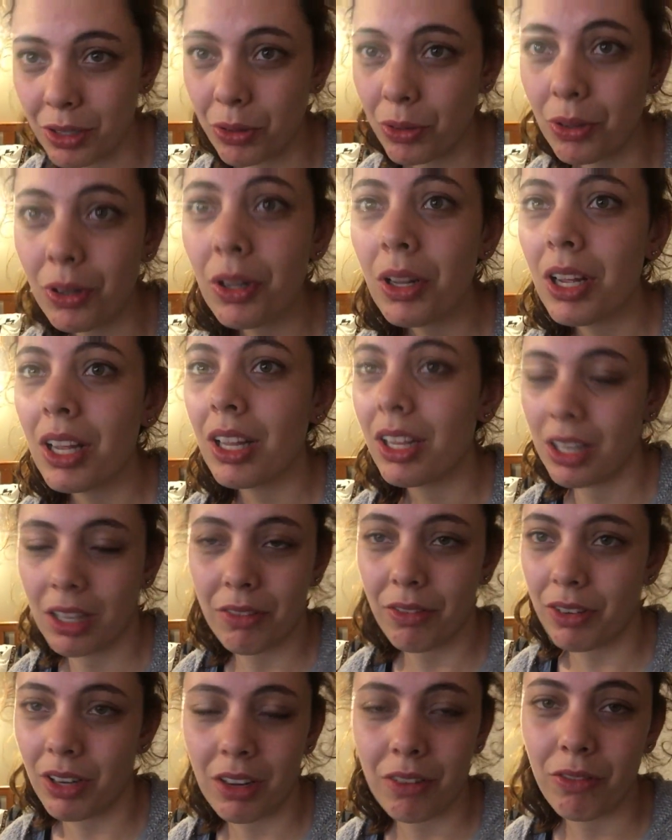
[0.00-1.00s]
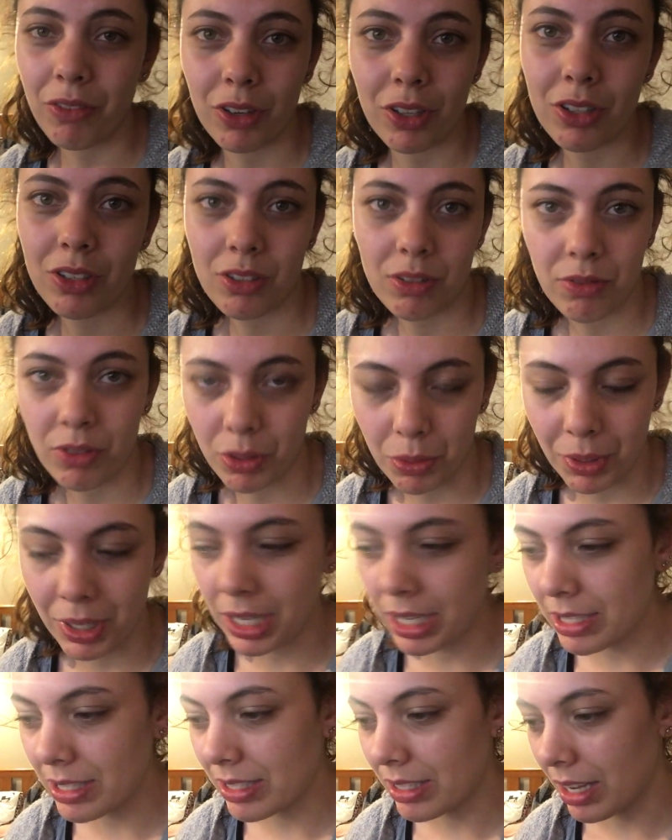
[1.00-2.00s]
all in the very first few
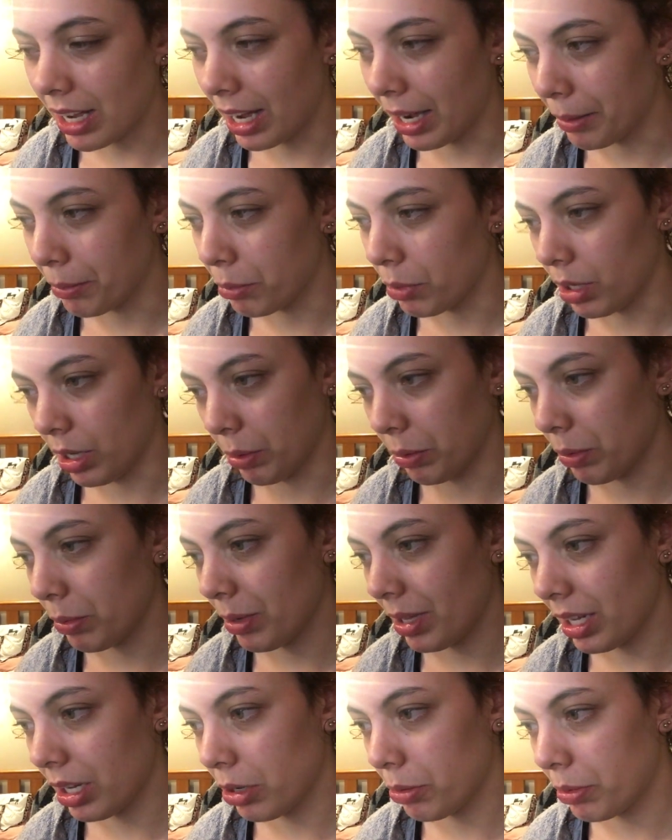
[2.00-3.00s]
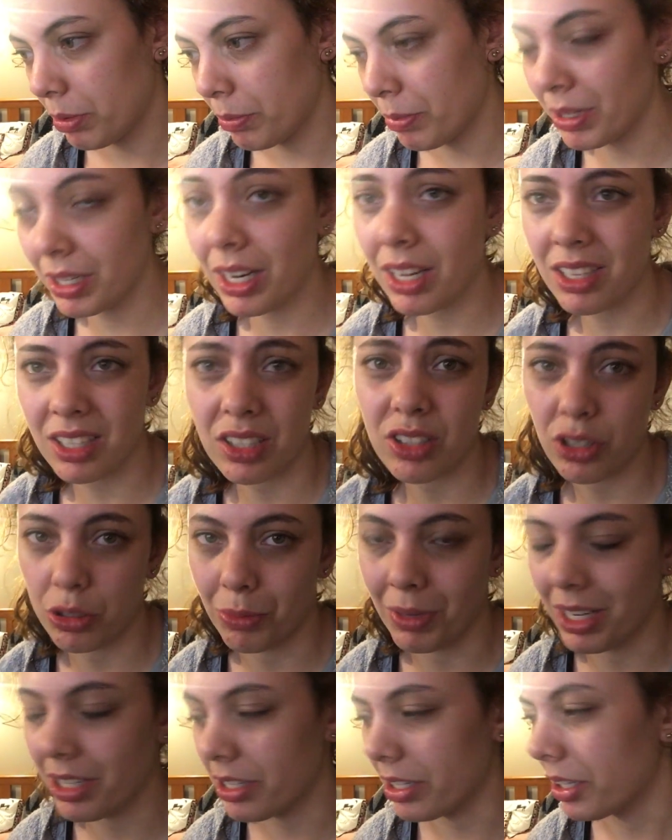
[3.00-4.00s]
weeks. Well, I will be a little bit, but nothing too
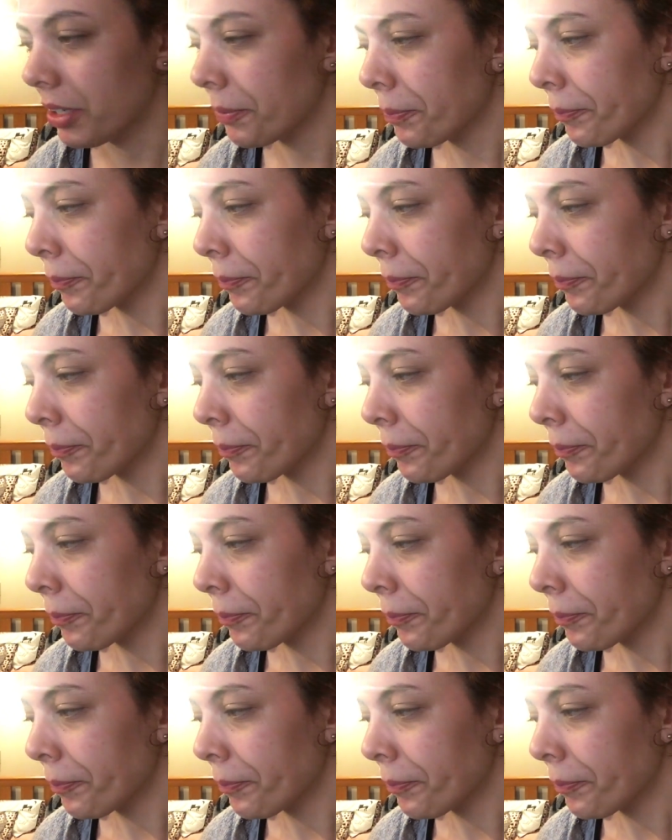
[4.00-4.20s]
major.